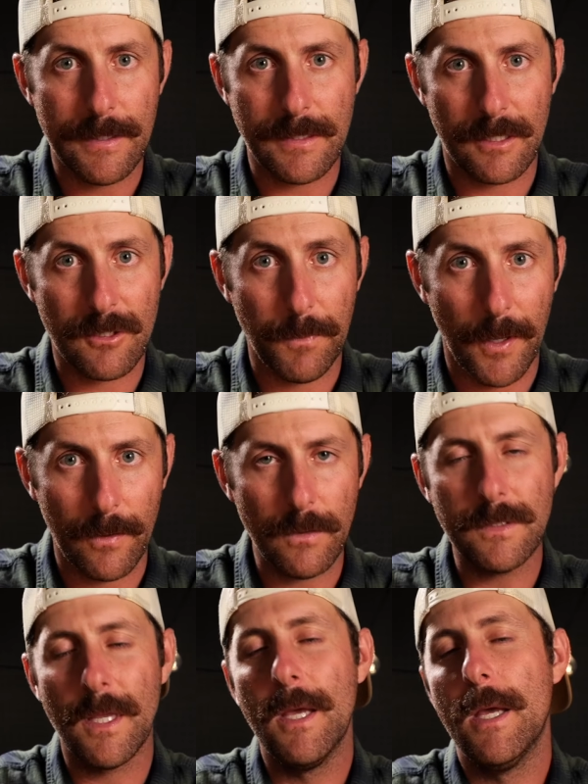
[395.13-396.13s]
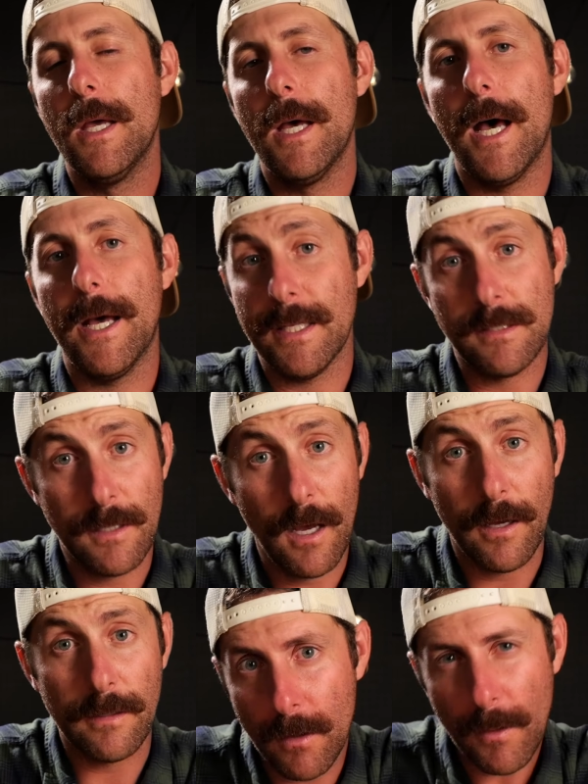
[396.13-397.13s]
is exposed. It's
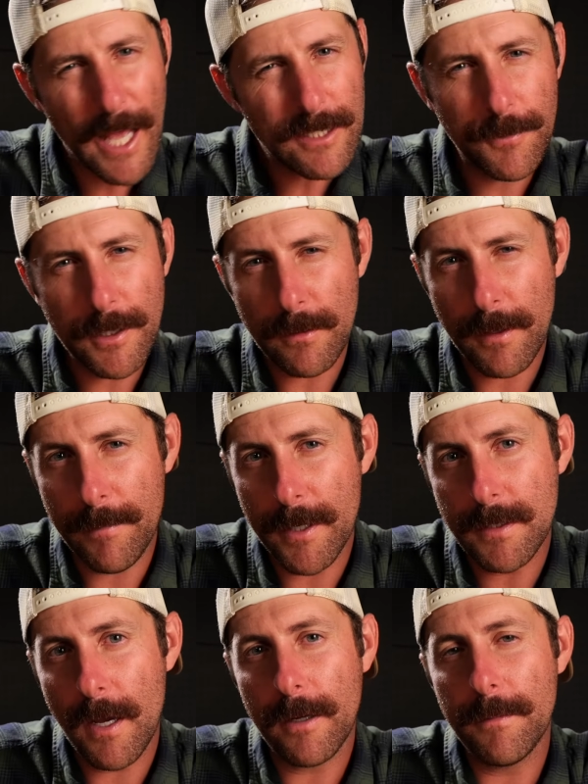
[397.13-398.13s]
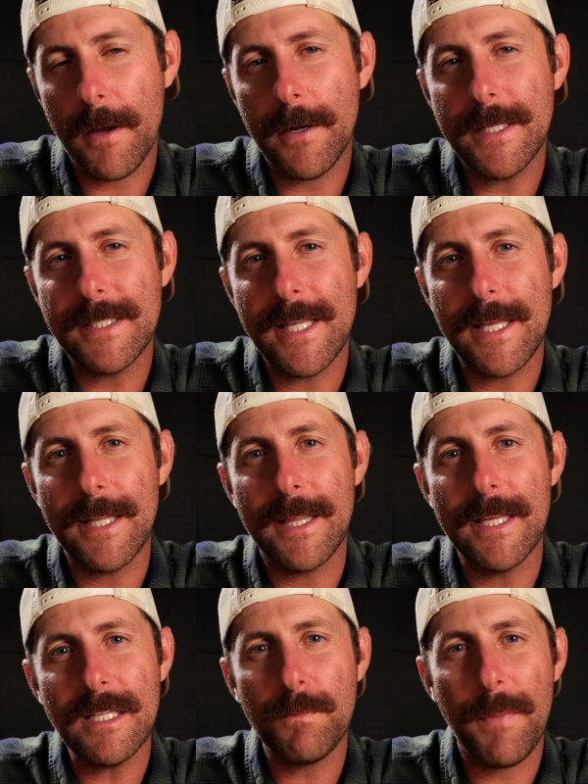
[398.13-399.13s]
not. The last feature that I'm going to talk about is that
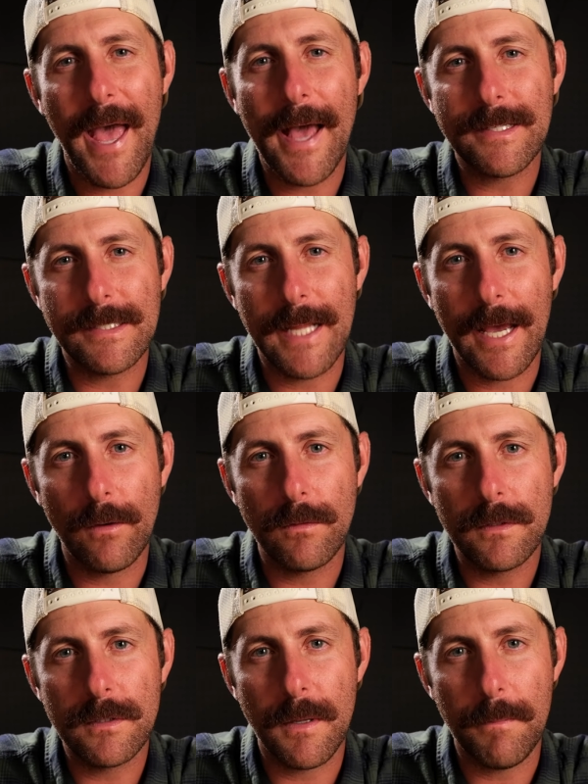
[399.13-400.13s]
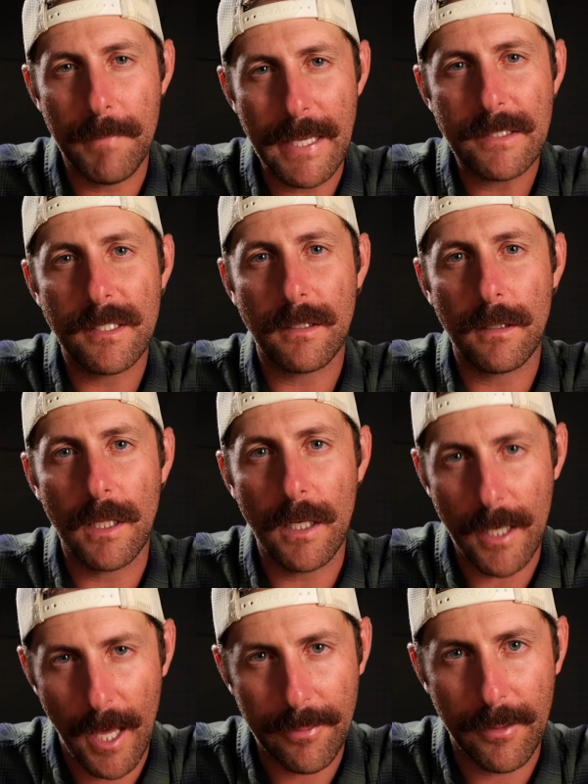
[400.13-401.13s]
this packs down to basically
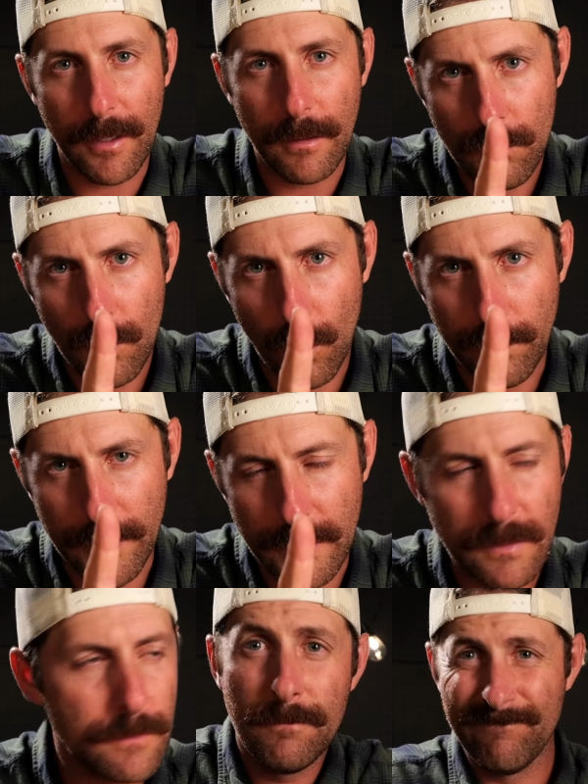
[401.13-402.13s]
nothing. Hold please.